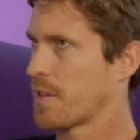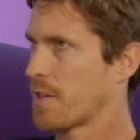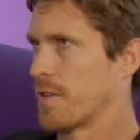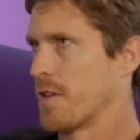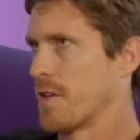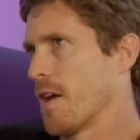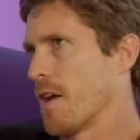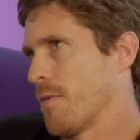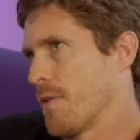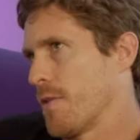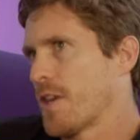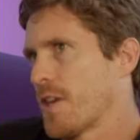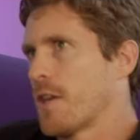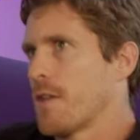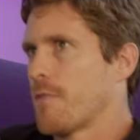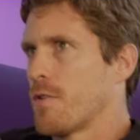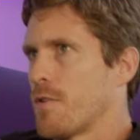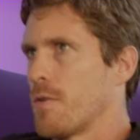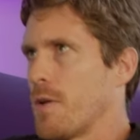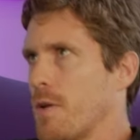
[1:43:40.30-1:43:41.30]
I think
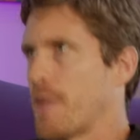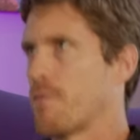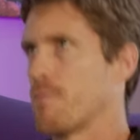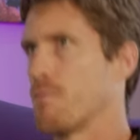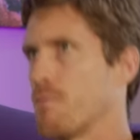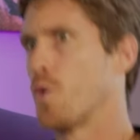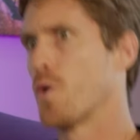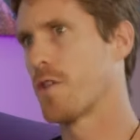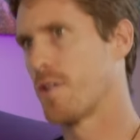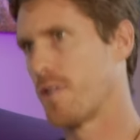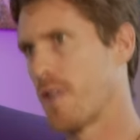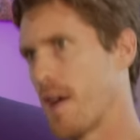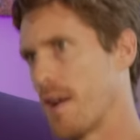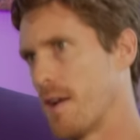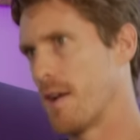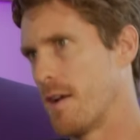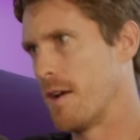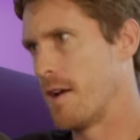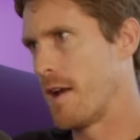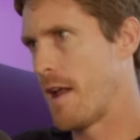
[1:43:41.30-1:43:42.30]
even more than
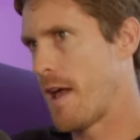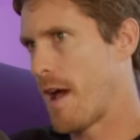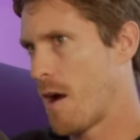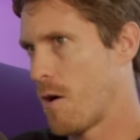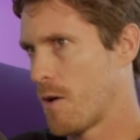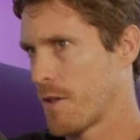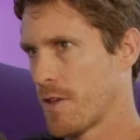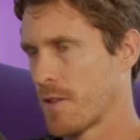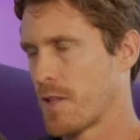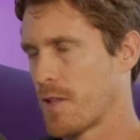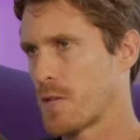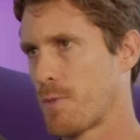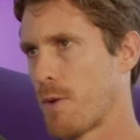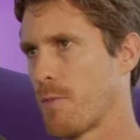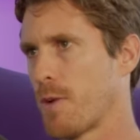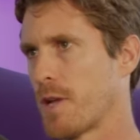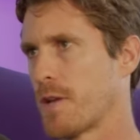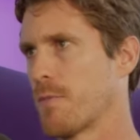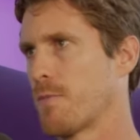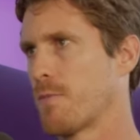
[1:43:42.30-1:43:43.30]
that now. I think that's
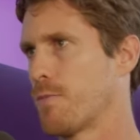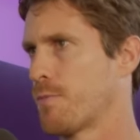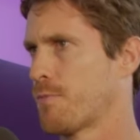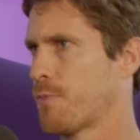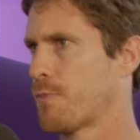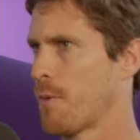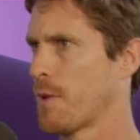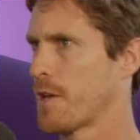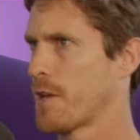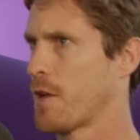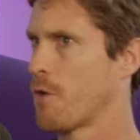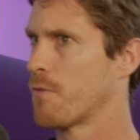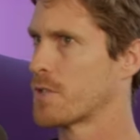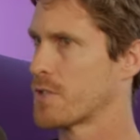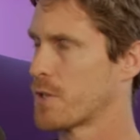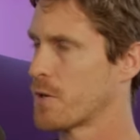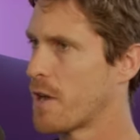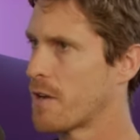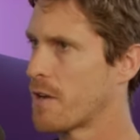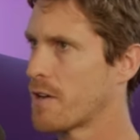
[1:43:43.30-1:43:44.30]
probably over
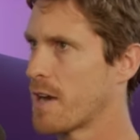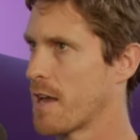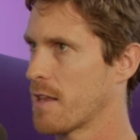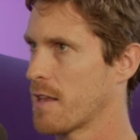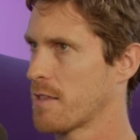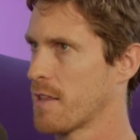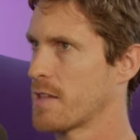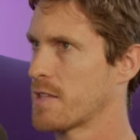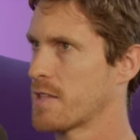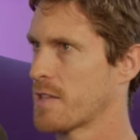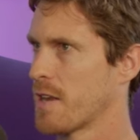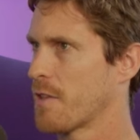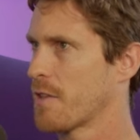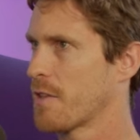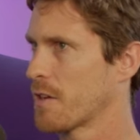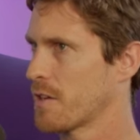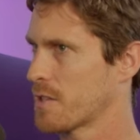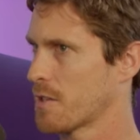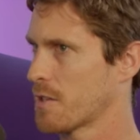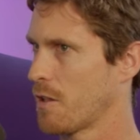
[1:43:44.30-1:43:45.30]
200 athletes, and I
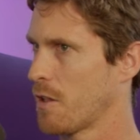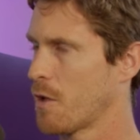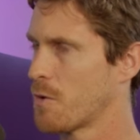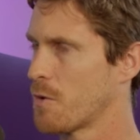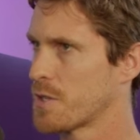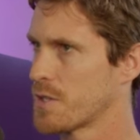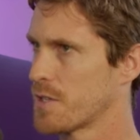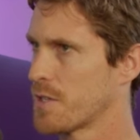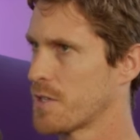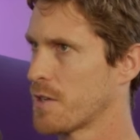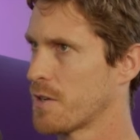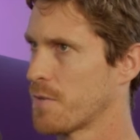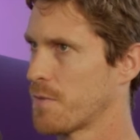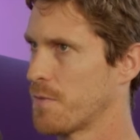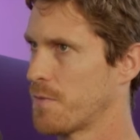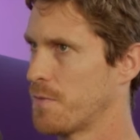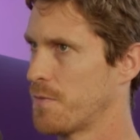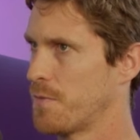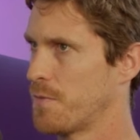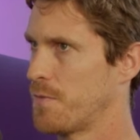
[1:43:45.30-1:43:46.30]
think it's close to
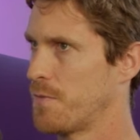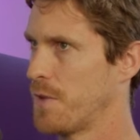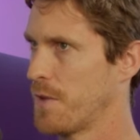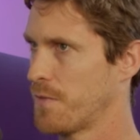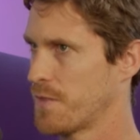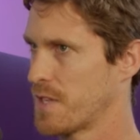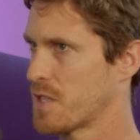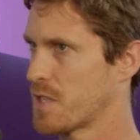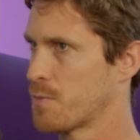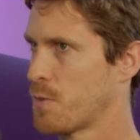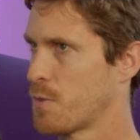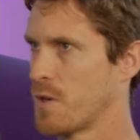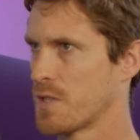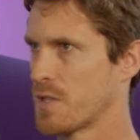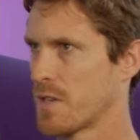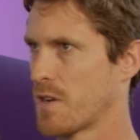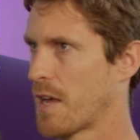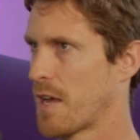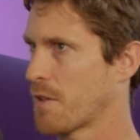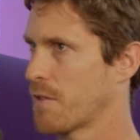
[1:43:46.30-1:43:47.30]
50 sports
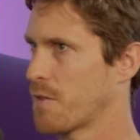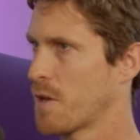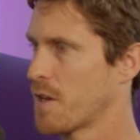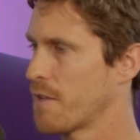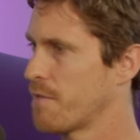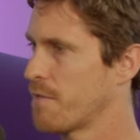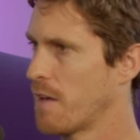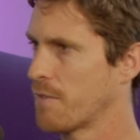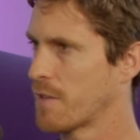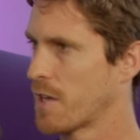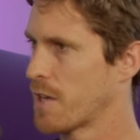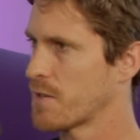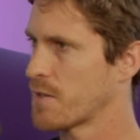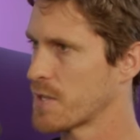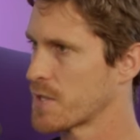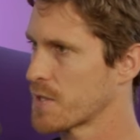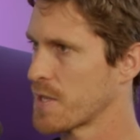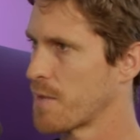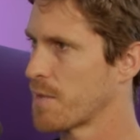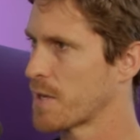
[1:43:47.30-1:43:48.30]
in like 35
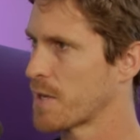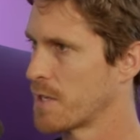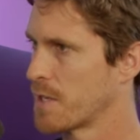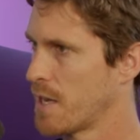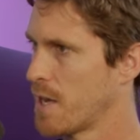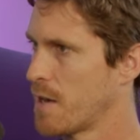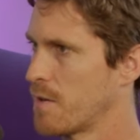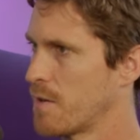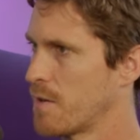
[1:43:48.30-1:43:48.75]
countries or something now.